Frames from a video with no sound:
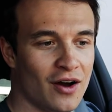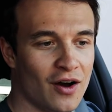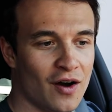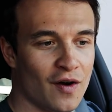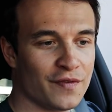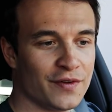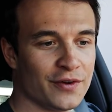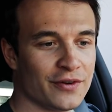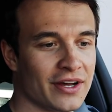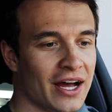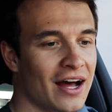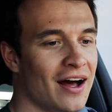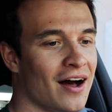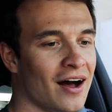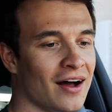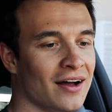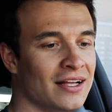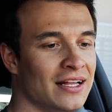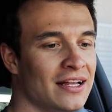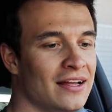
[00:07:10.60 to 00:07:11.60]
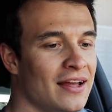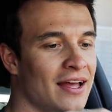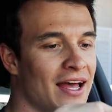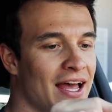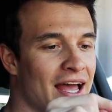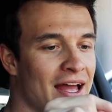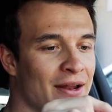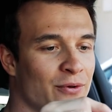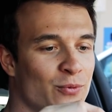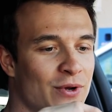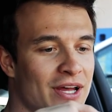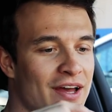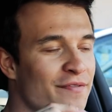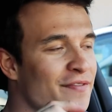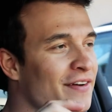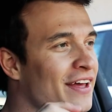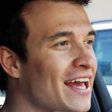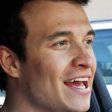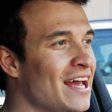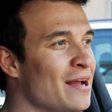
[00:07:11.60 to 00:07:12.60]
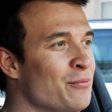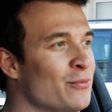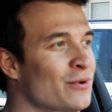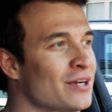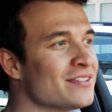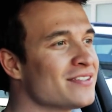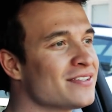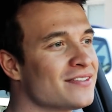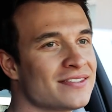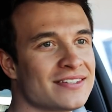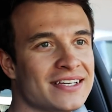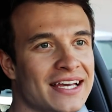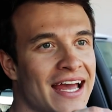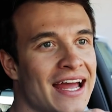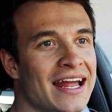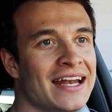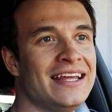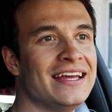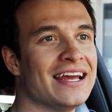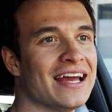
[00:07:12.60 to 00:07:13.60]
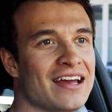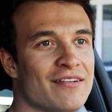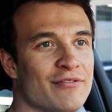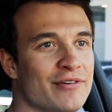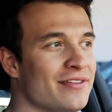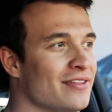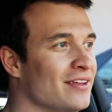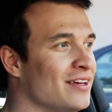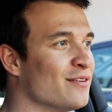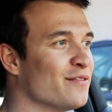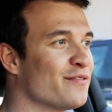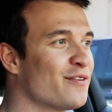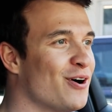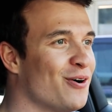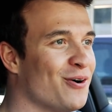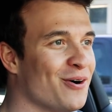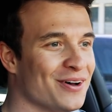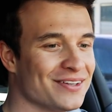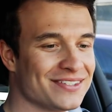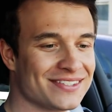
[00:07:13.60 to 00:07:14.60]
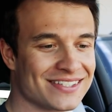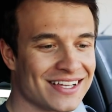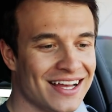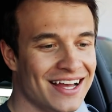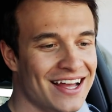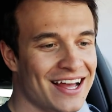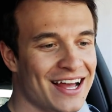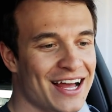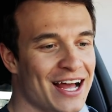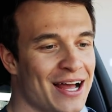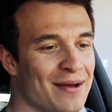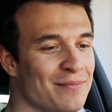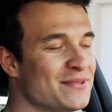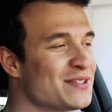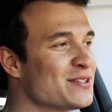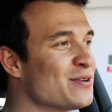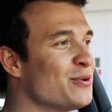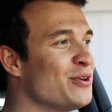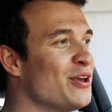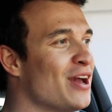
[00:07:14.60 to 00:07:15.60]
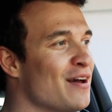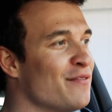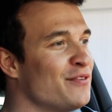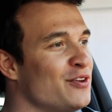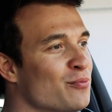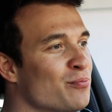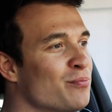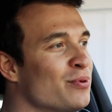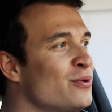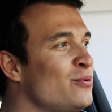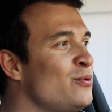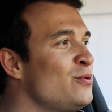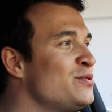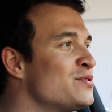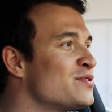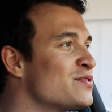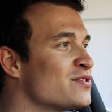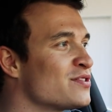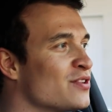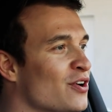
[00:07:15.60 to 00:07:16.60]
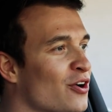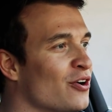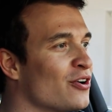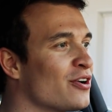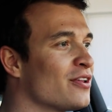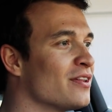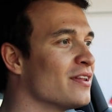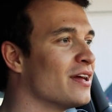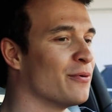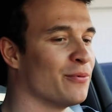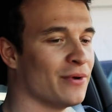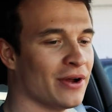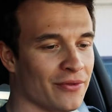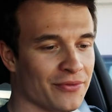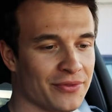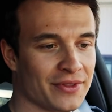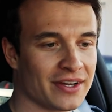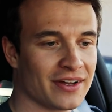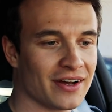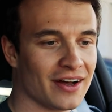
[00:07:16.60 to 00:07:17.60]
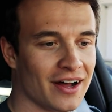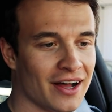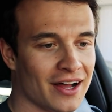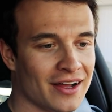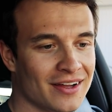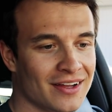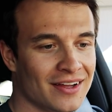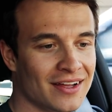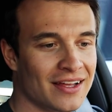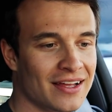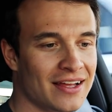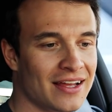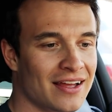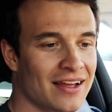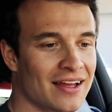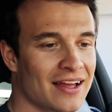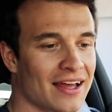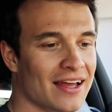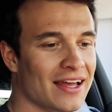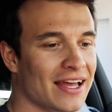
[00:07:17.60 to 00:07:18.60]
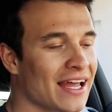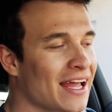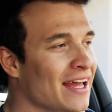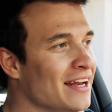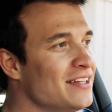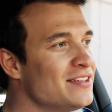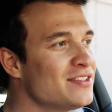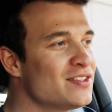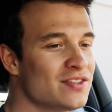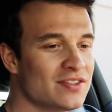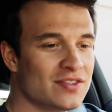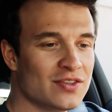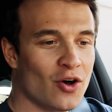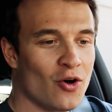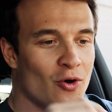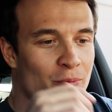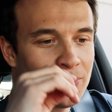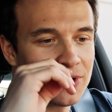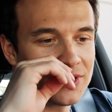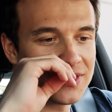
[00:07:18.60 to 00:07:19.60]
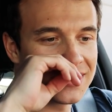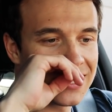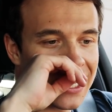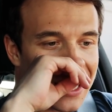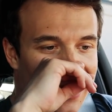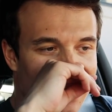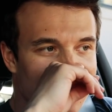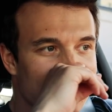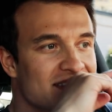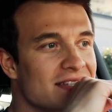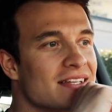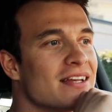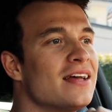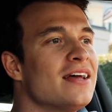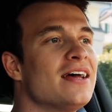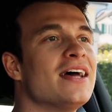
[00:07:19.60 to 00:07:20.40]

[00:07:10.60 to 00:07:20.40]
of your car, and we have cameras scanning everything, of course. So you have your blue circle around the car, and it's so precise.